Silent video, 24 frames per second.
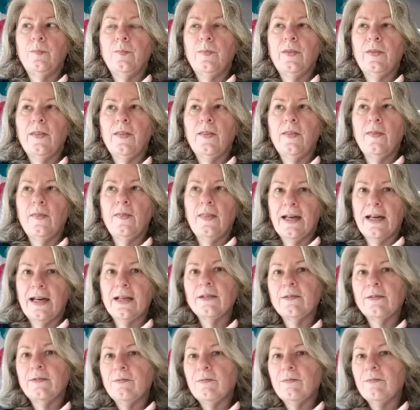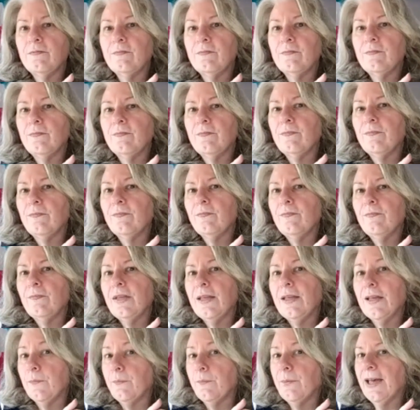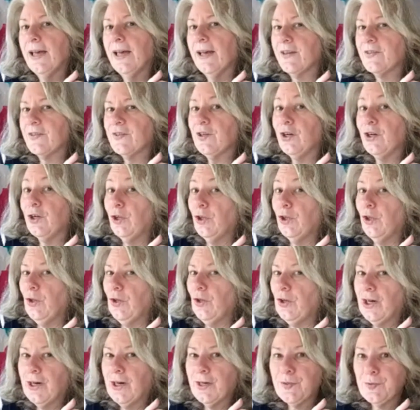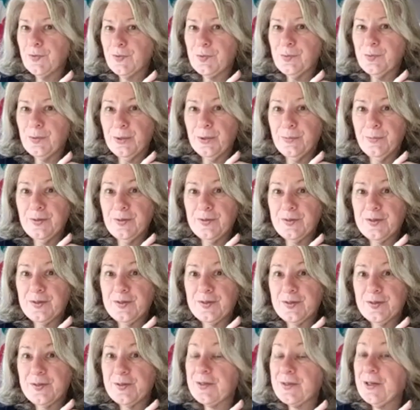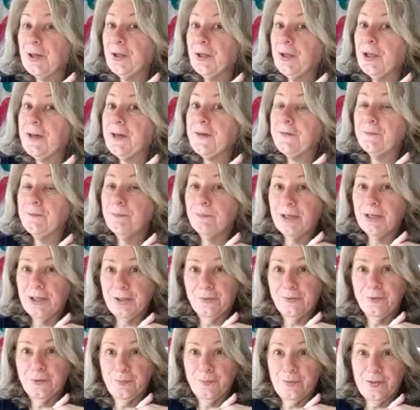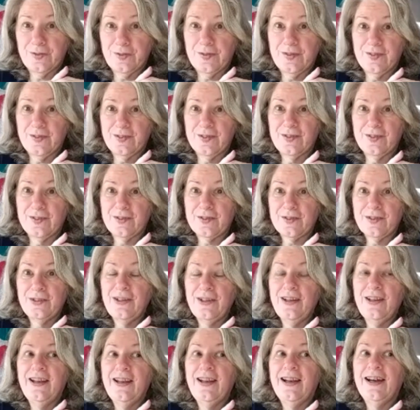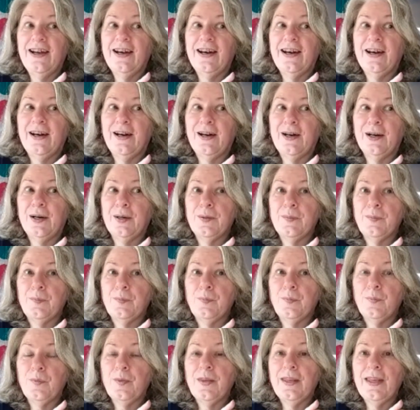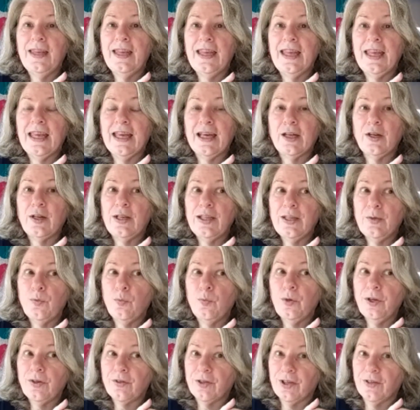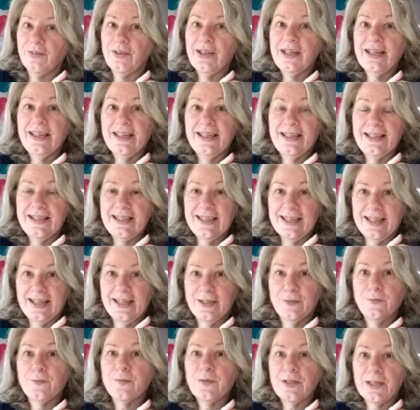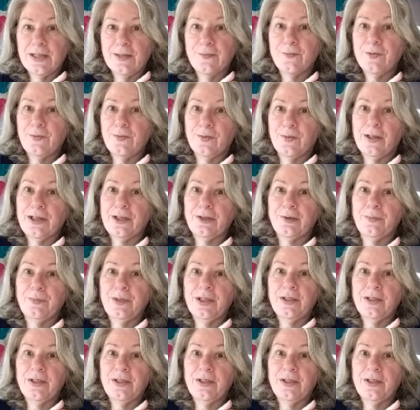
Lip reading: That impacts a lot of small businesses, a lot of micro businesses. And we're already in a tough environment.